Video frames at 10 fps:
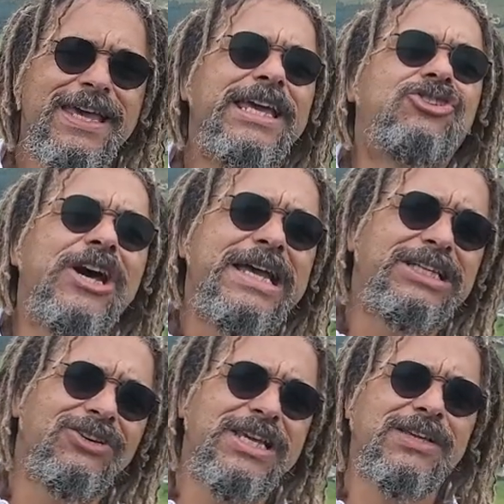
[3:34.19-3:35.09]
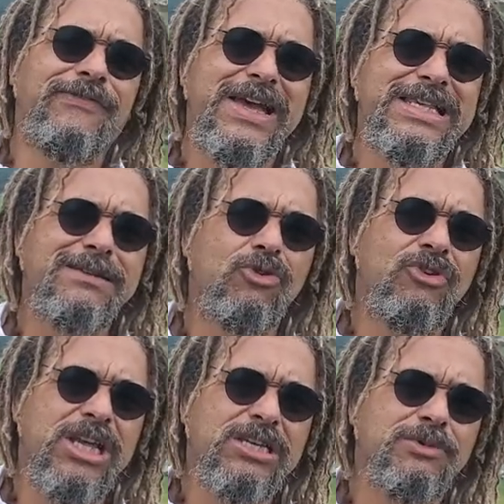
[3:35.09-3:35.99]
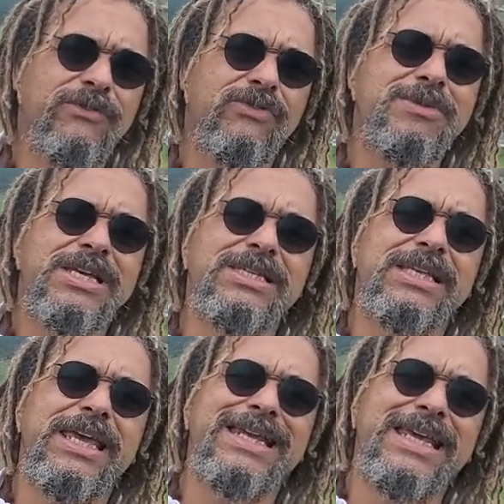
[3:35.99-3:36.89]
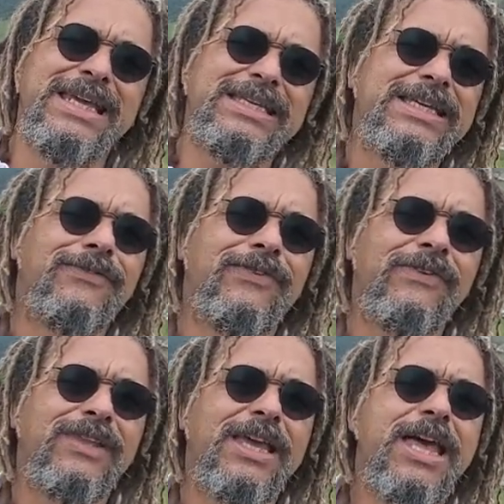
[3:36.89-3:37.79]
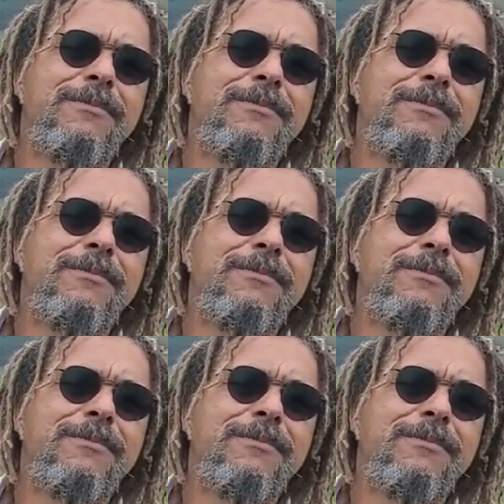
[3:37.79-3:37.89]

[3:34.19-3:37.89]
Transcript: He tried to raise a fencible regiment from the estate in 1850,